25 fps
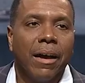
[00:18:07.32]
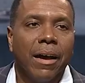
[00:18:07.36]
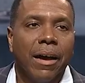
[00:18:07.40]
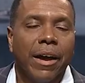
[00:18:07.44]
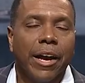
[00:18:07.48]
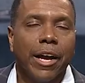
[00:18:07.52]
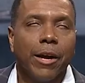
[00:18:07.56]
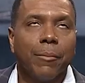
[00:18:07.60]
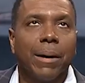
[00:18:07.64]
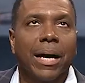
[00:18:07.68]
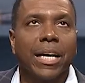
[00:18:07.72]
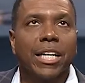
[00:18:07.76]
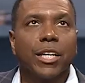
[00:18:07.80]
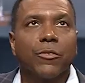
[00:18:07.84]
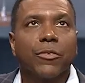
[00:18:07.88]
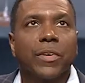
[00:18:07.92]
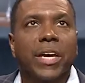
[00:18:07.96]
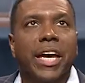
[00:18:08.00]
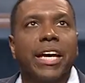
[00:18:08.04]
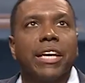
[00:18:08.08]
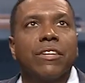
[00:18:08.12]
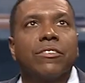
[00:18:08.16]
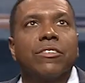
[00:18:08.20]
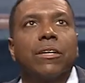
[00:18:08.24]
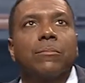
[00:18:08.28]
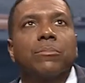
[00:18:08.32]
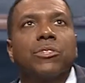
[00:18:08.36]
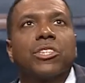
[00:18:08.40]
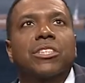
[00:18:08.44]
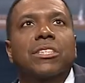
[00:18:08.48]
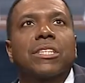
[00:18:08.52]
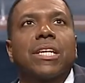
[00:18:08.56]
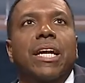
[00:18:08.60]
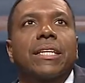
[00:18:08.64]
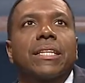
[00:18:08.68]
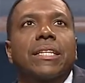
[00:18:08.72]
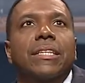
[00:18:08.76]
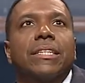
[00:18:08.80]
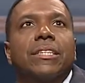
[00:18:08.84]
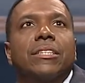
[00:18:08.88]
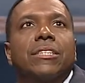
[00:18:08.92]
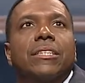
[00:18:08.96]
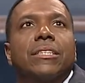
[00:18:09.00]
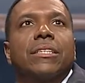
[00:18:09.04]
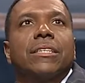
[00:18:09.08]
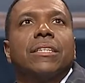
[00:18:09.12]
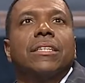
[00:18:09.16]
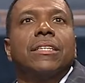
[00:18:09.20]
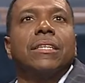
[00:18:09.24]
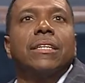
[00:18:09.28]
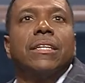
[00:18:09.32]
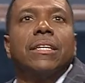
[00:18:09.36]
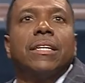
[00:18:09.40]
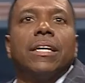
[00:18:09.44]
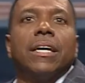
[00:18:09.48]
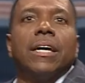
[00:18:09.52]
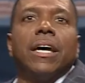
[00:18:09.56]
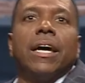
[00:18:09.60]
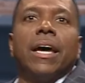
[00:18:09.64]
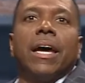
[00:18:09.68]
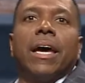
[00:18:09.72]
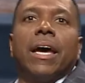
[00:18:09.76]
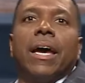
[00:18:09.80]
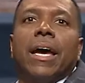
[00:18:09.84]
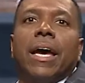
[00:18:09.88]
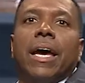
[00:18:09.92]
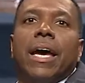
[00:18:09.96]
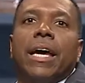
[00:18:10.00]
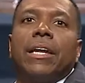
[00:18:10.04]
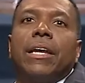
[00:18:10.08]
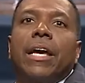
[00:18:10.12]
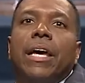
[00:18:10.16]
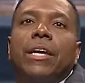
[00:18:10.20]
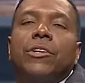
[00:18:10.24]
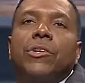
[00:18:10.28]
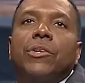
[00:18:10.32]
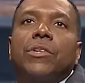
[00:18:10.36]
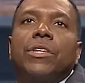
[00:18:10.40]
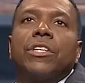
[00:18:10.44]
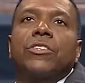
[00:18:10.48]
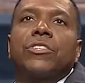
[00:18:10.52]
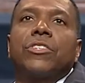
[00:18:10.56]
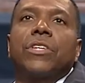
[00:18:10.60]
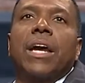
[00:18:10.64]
Everybody lift your hands up just like this and, and do this.